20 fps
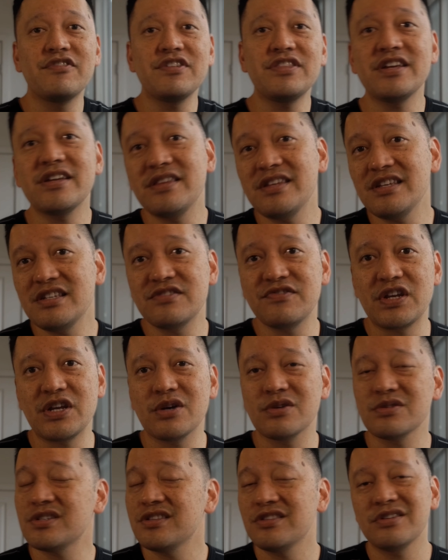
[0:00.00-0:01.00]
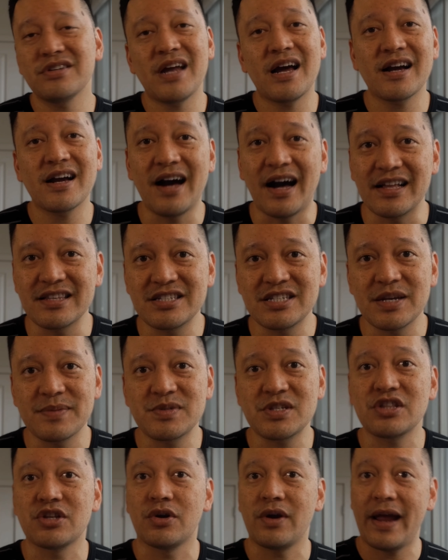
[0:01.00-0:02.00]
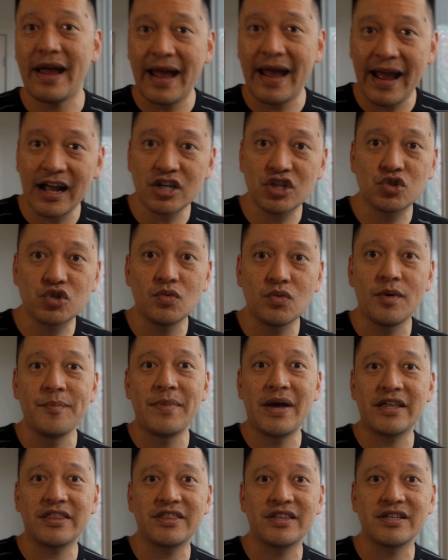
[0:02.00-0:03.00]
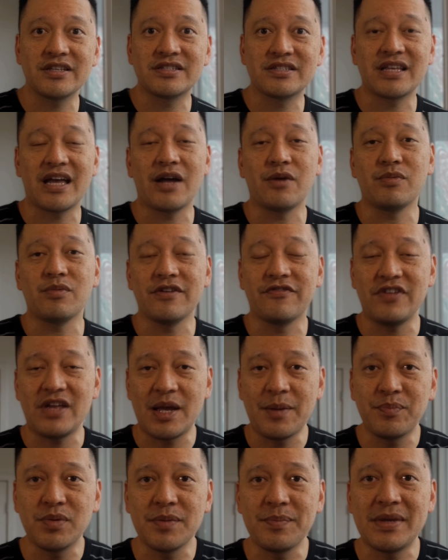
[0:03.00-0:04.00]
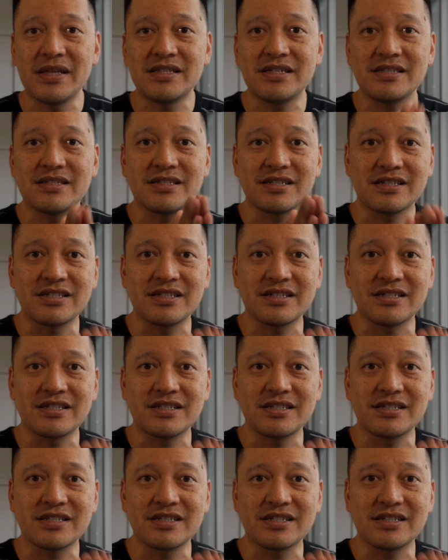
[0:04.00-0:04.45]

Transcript: everything in these videos, they're not concepts, they're actual methods that we have implemented